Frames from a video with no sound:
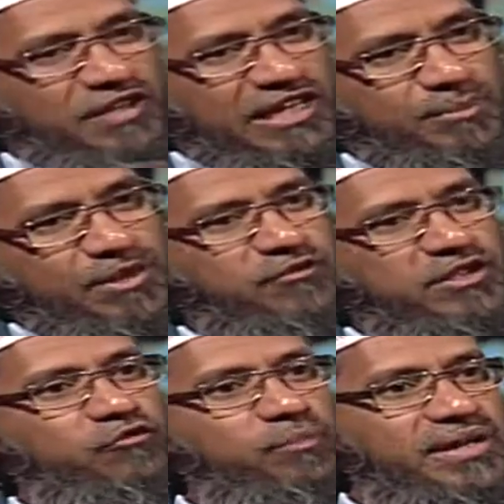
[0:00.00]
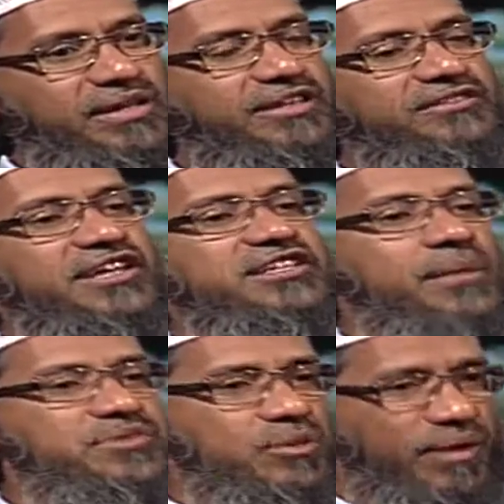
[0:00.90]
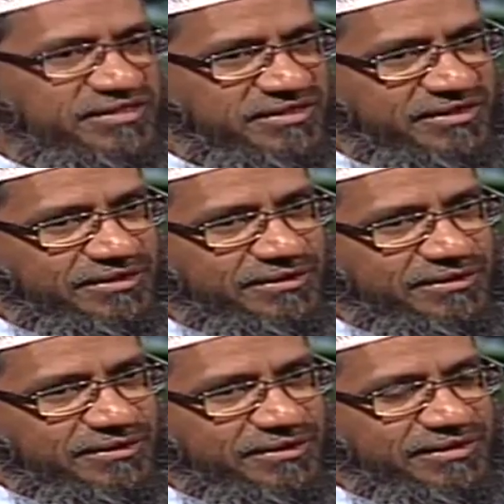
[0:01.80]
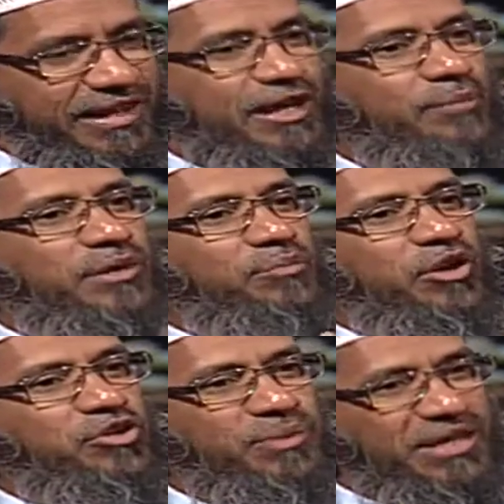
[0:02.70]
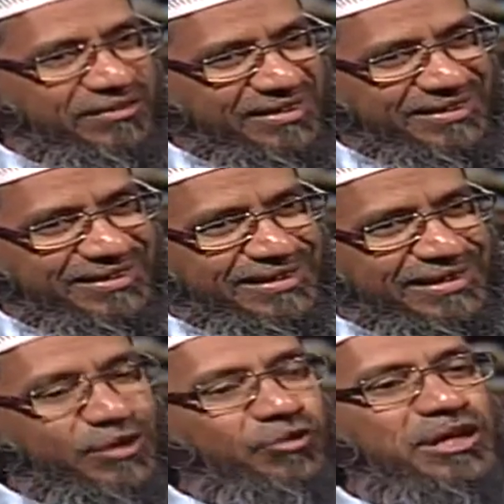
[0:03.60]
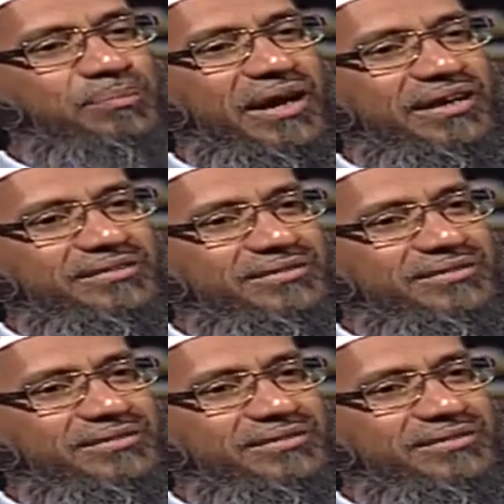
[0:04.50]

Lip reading: for the label for the woman is the hijab she wears. that a complete body should be covered. The only part